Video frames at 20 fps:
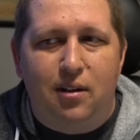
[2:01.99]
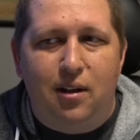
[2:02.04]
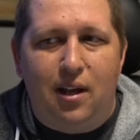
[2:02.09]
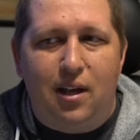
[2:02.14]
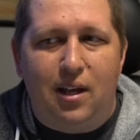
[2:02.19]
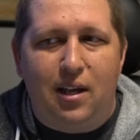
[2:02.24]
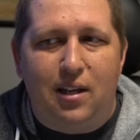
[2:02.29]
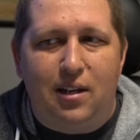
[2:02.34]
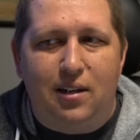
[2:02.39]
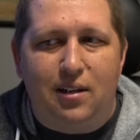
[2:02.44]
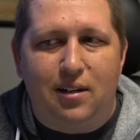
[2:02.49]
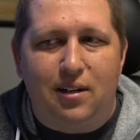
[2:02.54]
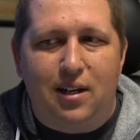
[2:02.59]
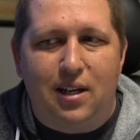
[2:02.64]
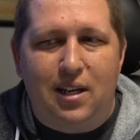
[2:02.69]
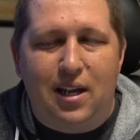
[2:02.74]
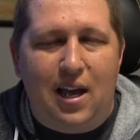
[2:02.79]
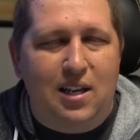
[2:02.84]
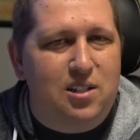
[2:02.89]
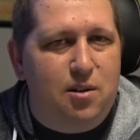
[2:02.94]
and
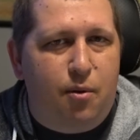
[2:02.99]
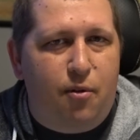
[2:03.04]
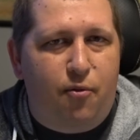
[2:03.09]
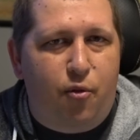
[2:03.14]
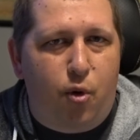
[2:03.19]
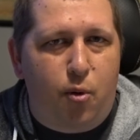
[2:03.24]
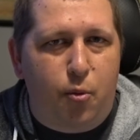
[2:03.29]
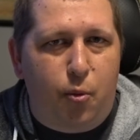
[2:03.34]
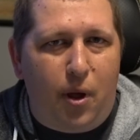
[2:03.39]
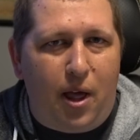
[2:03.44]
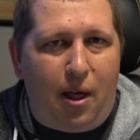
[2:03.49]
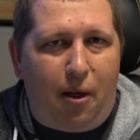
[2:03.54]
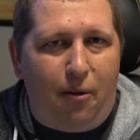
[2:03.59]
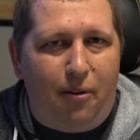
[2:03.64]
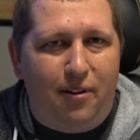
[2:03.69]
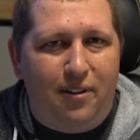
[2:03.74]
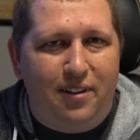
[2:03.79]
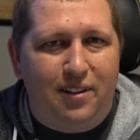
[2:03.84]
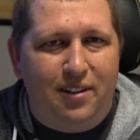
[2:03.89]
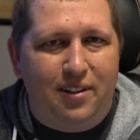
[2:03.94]
he hasn't performed
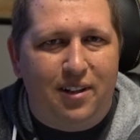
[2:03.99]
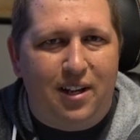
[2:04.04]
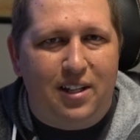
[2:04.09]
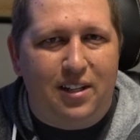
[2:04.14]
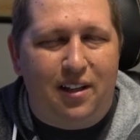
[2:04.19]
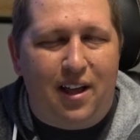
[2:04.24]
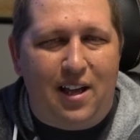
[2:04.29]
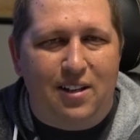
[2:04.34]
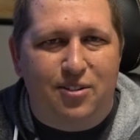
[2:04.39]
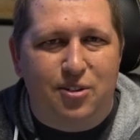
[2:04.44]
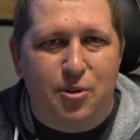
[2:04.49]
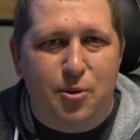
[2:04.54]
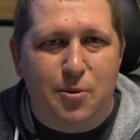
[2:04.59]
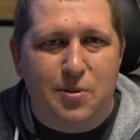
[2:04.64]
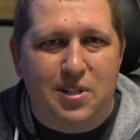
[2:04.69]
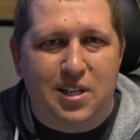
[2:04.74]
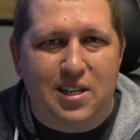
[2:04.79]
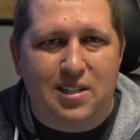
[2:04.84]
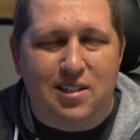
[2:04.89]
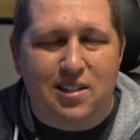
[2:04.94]
well in the last two
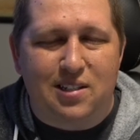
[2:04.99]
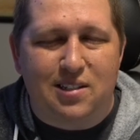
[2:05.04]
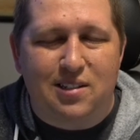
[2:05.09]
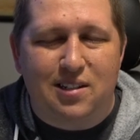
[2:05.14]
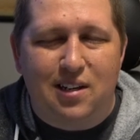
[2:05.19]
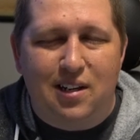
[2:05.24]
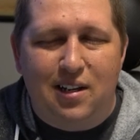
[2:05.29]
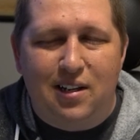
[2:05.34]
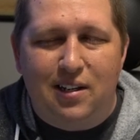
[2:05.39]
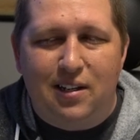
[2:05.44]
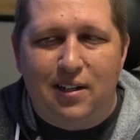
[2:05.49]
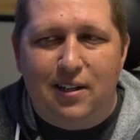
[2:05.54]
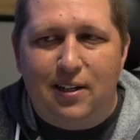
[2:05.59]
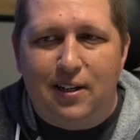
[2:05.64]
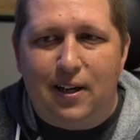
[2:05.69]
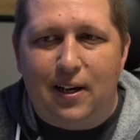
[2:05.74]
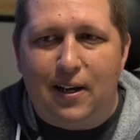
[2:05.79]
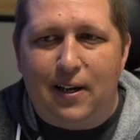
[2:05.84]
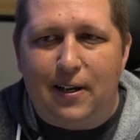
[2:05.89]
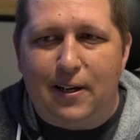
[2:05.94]
seasons.
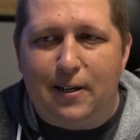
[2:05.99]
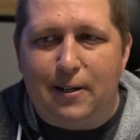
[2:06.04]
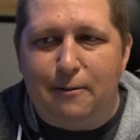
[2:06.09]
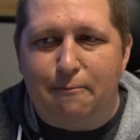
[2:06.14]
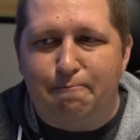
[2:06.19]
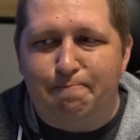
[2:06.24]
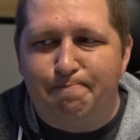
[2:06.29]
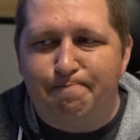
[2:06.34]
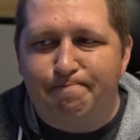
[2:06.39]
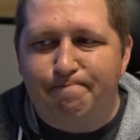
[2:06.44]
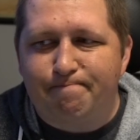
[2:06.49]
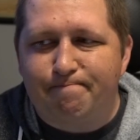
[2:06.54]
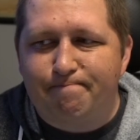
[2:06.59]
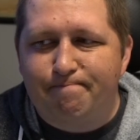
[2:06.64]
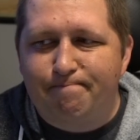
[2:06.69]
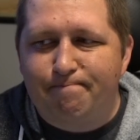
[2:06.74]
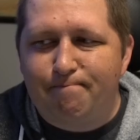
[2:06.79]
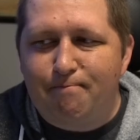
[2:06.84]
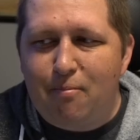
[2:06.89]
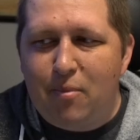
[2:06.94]
And
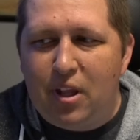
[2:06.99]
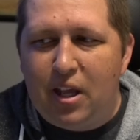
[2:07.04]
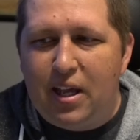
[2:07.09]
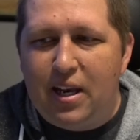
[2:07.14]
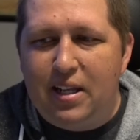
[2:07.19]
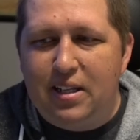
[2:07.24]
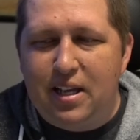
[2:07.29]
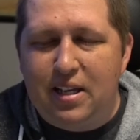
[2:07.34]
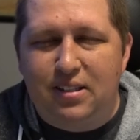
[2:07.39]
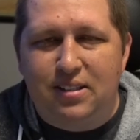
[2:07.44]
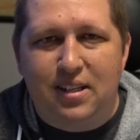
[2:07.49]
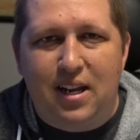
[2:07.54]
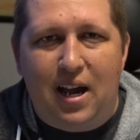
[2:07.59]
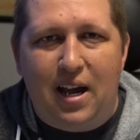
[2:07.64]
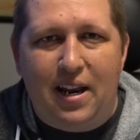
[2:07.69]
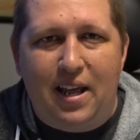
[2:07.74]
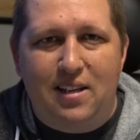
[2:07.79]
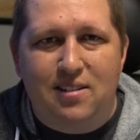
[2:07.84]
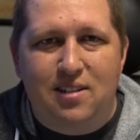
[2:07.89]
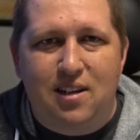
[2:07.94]
it's
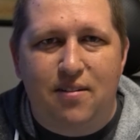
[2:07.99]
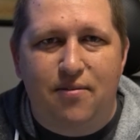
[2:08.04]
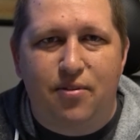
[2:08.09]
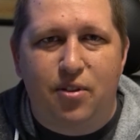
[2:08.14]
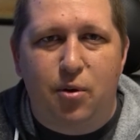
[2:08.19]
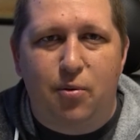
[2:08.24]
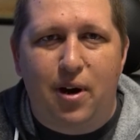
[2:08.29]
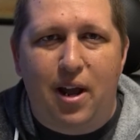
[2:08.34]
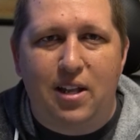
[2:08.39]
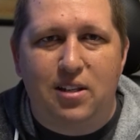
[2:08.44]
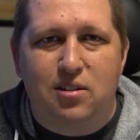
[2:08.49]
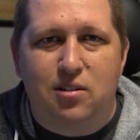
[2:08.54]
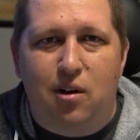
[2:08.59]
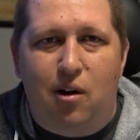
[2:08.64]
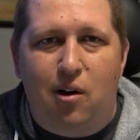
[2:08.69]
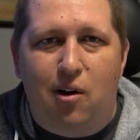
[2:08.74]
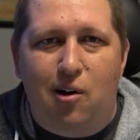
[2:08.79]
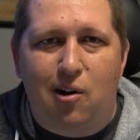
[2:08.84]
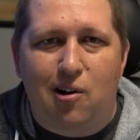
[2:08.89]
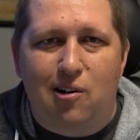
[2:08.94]
not as if the Reds
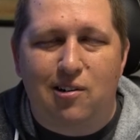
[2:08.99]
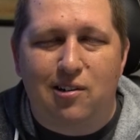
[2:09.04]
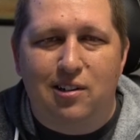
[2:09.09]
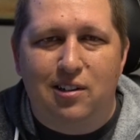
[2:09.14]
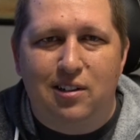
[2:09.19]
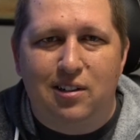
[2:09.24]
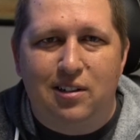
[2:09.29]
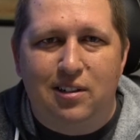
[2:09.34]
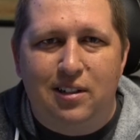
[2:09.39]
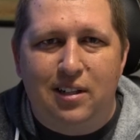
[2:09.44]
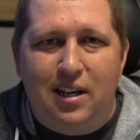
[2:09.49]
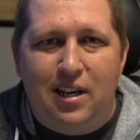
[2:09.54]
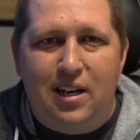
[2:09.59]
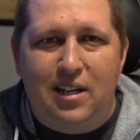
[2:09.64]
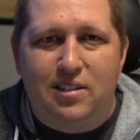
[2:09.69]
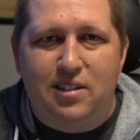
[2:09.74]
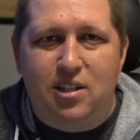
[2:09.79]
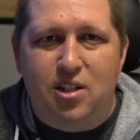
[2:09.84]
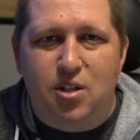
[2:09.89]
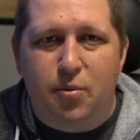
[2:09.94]
are in
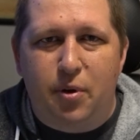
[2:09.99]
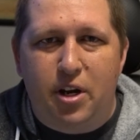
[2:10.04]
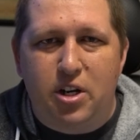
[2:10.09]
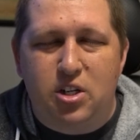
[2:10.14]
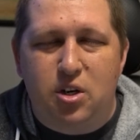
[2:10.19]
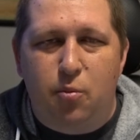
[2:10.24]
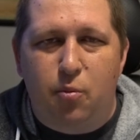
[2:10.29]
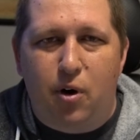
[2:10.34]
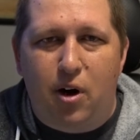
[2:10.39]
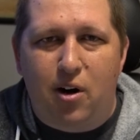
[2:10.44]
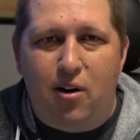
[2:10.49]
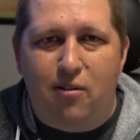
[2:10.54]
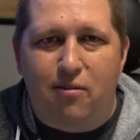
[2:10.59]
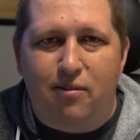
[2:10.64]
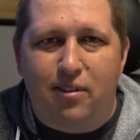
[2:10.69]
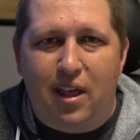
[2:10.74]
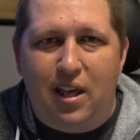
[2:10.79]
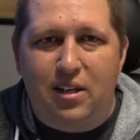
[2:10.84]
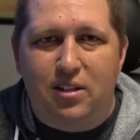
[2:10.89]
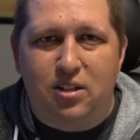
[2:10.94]
a situation where
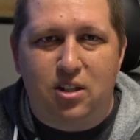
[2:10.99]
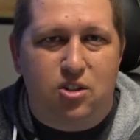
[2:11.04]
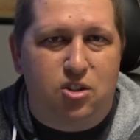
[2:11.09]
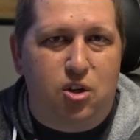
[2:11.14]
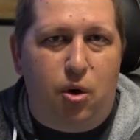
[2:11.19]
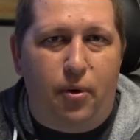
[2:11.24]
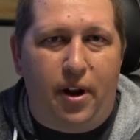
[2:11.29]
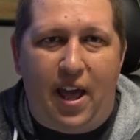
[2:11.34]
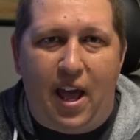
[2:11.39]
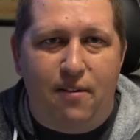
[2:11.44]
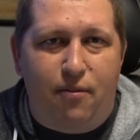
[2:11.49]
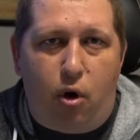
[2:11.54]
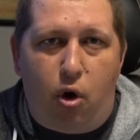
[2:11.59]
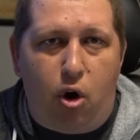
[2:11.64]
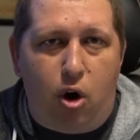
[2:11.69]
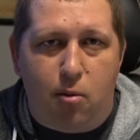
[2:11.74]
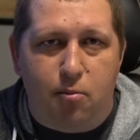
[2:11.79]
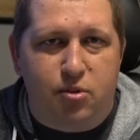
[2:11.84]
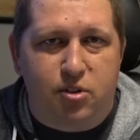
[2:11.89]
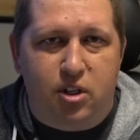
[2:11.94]
they just don't have
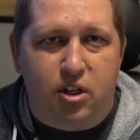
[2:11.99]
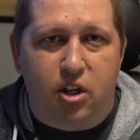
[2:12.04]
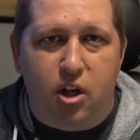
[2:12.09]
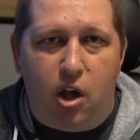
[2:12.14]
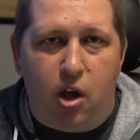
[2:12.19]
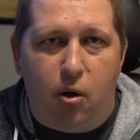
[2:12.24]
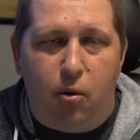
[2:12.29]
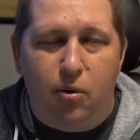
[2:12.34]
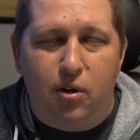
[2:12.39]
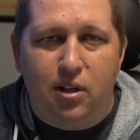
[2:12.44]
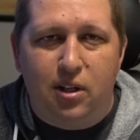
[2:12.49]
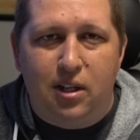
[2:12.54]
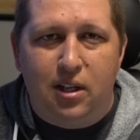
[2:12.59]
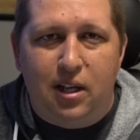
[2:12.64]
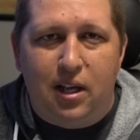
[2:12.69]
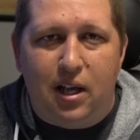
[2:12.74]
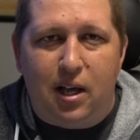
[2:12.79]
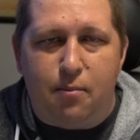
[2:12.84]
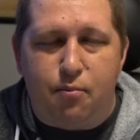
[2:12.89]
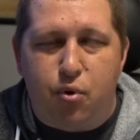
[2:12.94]
arms to go.
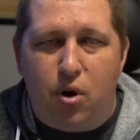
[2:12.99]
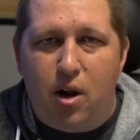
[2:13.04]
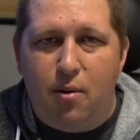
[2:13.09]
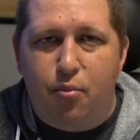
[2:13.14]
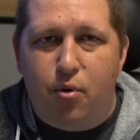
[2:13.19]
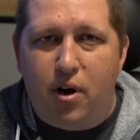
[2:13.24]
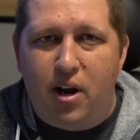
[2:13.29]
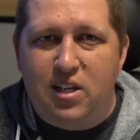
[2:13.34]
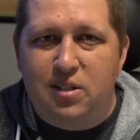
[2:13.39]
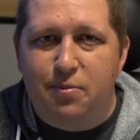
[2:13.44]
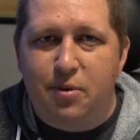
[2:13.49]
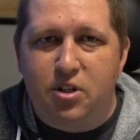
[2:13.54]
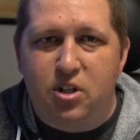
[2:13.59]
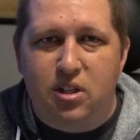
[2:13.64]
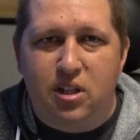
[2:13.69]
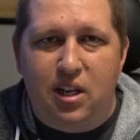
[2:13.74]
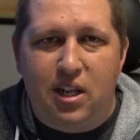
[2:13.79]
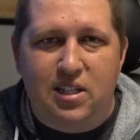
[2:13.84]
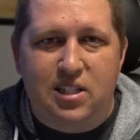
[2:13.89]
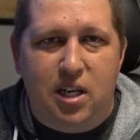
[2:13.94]
Brian Price
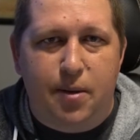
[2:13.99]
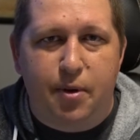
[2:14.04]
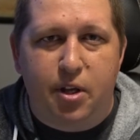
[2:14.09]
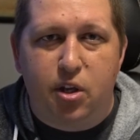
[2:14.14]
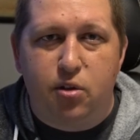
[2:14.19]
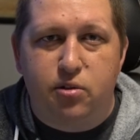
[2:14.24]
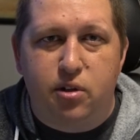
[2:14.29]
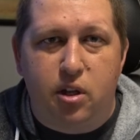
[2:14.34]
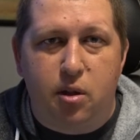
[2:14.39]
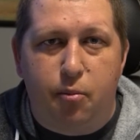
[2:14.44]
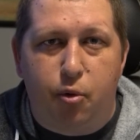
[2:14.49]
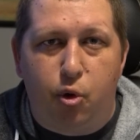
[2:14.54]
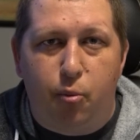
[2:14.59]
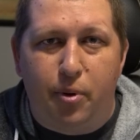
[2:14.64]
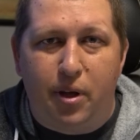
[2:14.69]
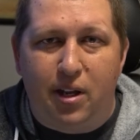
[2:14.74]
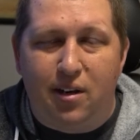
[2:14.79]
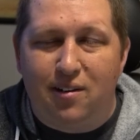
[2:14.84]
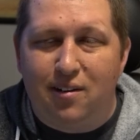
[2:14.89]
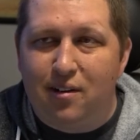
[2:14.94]
mentioned that he's going to be used in the
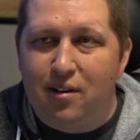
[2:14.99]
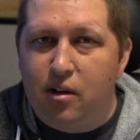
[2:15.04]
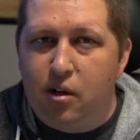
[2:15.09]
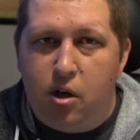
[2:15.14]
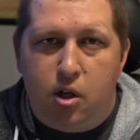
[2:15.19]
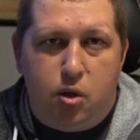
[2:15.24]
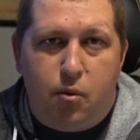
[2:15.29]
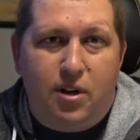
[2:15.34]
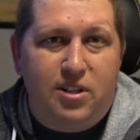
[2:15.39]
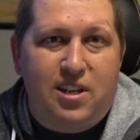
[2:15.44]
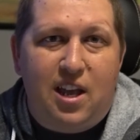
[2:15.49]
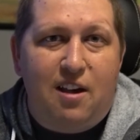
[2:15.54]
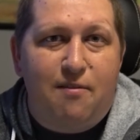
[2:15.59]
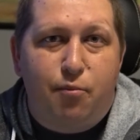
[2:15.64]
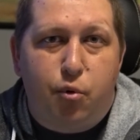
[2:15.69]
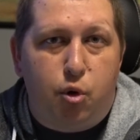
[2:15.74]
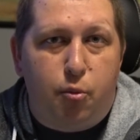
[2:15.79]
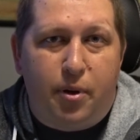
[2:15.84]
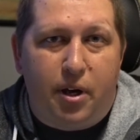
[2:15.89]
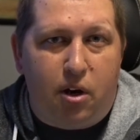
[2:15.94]
bullpen. The Reds have
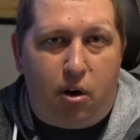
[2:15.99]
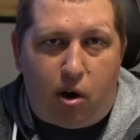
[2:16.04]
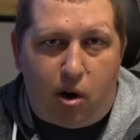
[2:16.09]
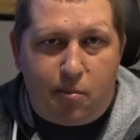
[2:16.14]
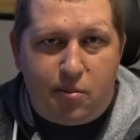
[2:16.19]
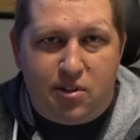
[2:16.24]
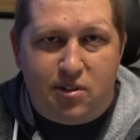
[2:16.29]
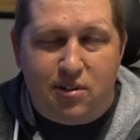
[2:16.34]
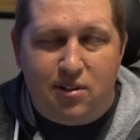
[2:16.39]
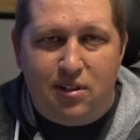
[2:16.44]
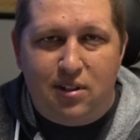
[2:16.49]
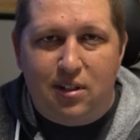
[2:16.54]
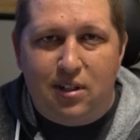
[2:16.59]
bullpen arms.